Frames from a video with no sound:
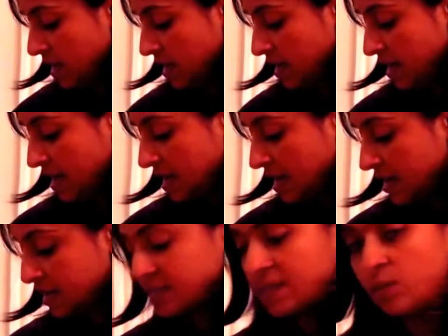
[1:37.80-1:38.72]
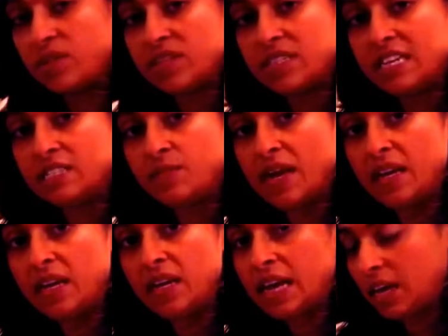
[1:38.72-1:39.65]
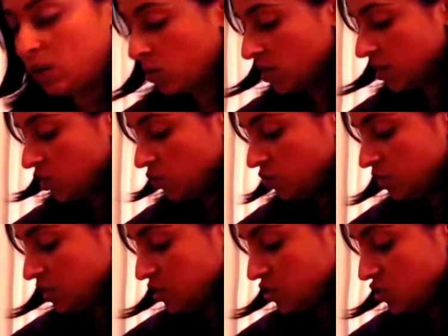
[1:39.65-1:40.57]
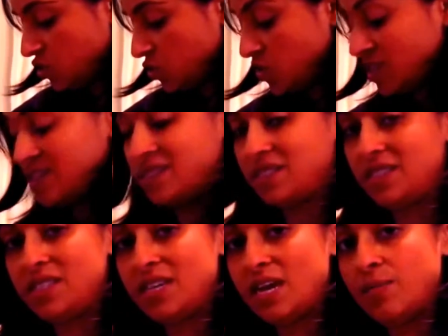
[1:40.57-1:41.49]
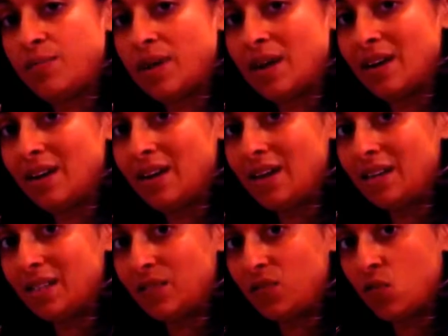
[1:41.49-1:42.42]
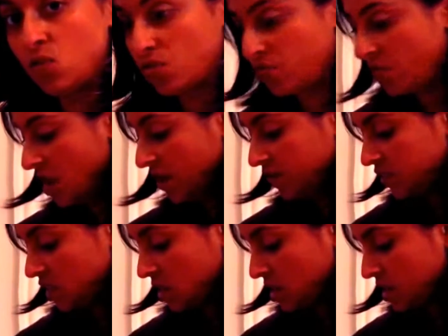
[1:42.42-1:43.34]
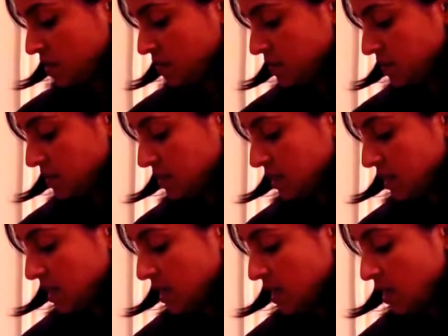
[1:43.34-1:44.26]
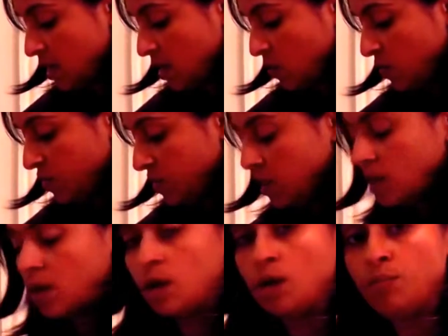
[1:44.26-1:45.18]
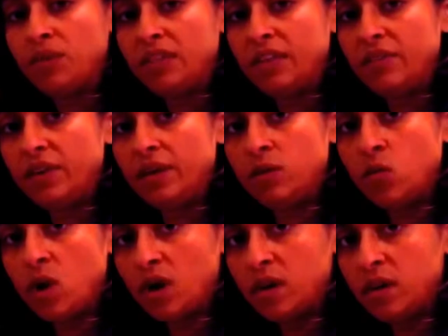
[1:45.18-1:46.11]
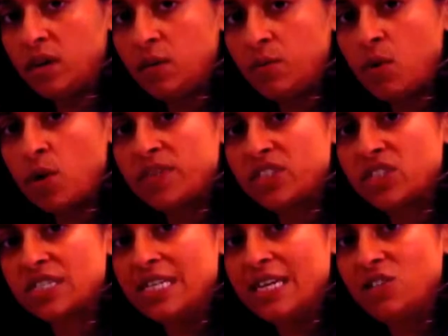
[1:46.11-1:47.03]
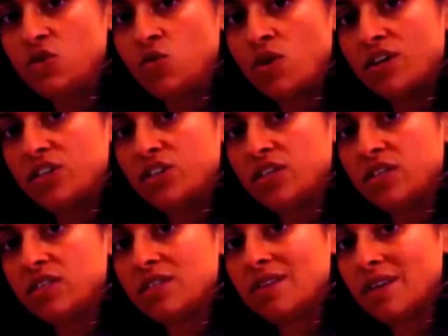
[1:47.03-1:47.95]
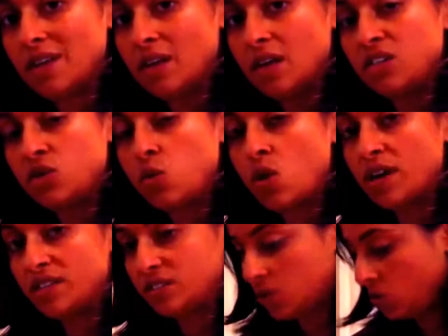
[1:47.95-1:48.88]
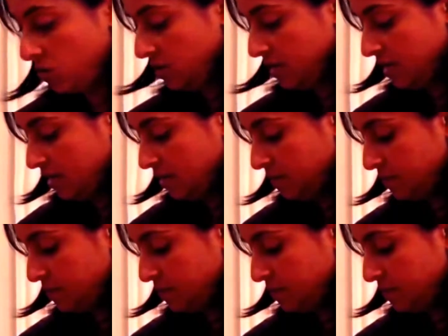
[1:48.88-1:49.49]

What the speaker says: Now, like I said, with the Tasmanian quinoa, you'll need to do this step at least 4 to 5 times. With the Bolivian one, you probably just need to wash it twice only.